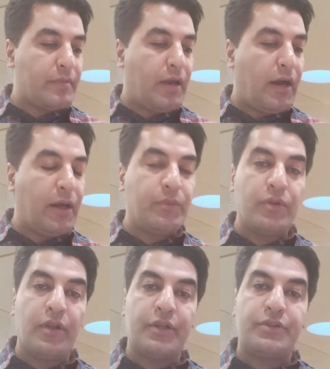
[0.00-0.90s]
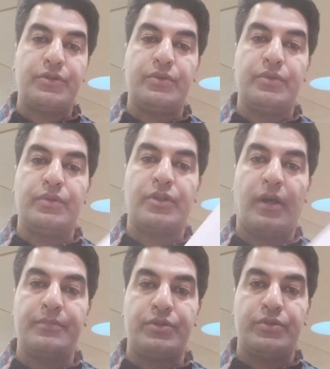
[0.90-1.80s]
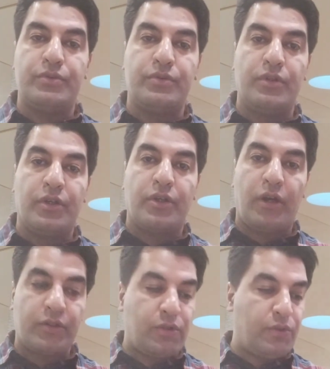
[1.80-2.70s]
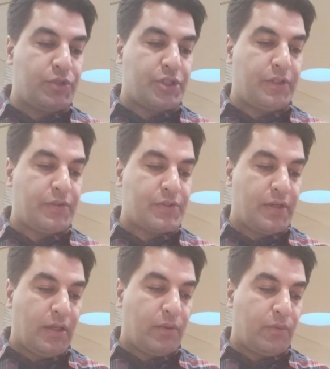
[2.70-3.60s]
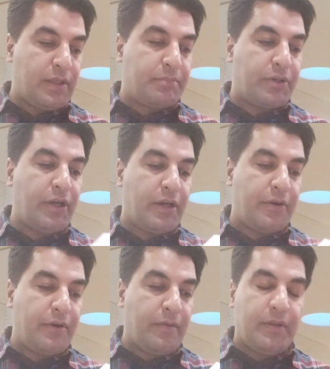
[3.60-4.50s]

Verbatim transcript: I would like to come to conclusions with a prayer.